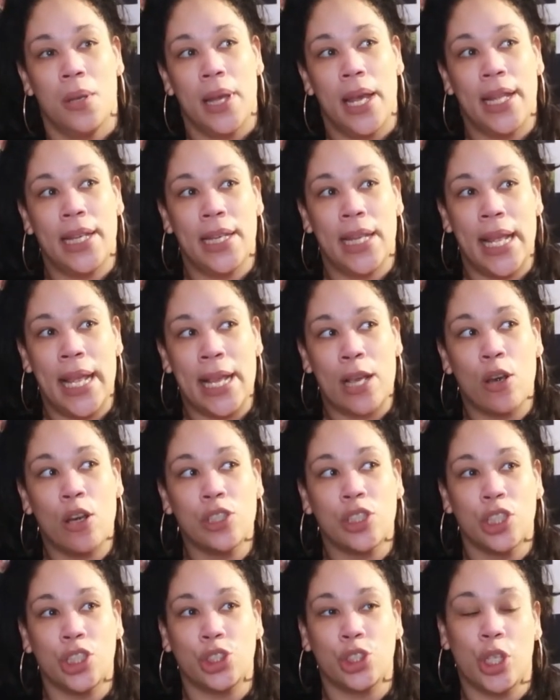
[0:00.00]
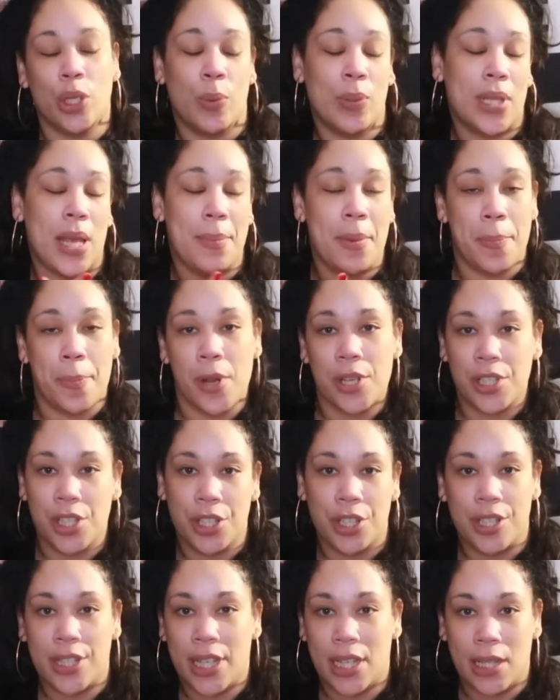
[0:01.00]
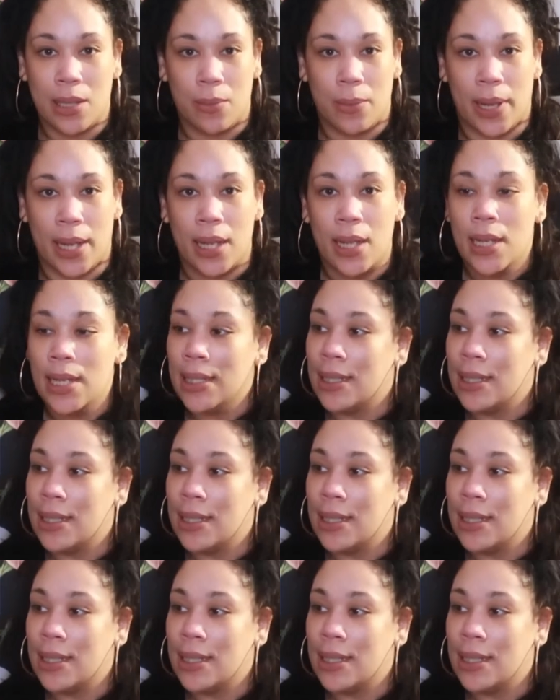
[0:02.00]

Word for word: And it goes to show you what type of person you're dealing with.